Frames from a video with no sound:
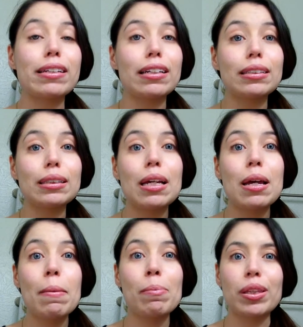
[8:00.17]
does
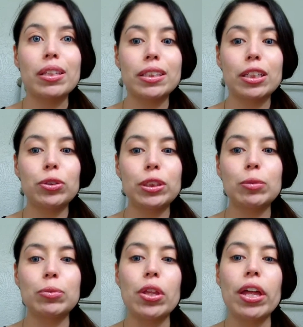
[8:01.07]
make the skin really
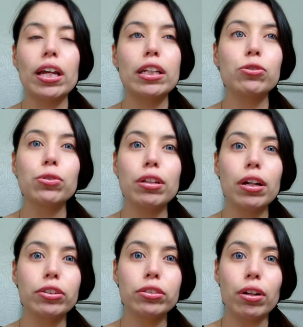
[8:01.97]
smooth. It's only
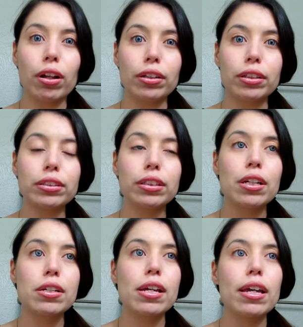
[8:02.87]
$100,
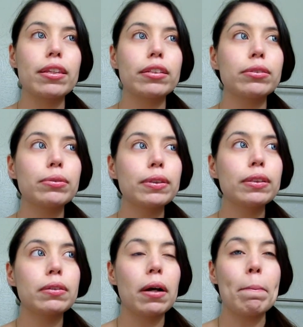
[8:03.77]
and that's really
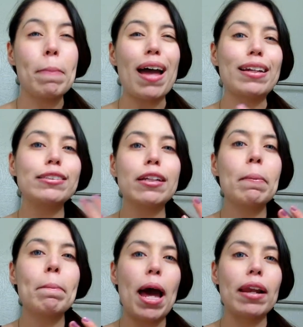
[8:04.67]
not bad. It's not
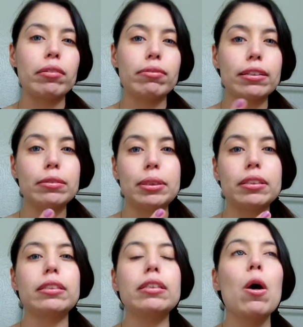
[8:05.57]
a bad investment.
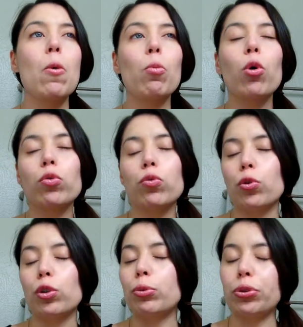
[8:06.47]
It's more
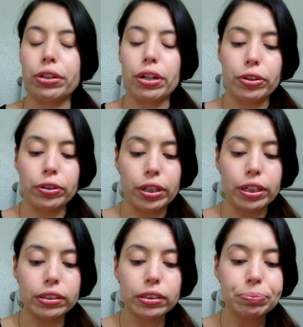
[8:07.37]
affordable than other
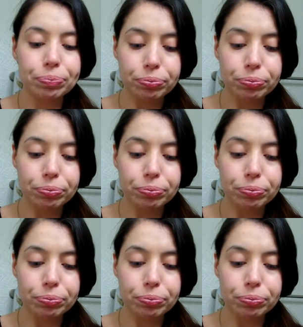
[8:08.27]
things,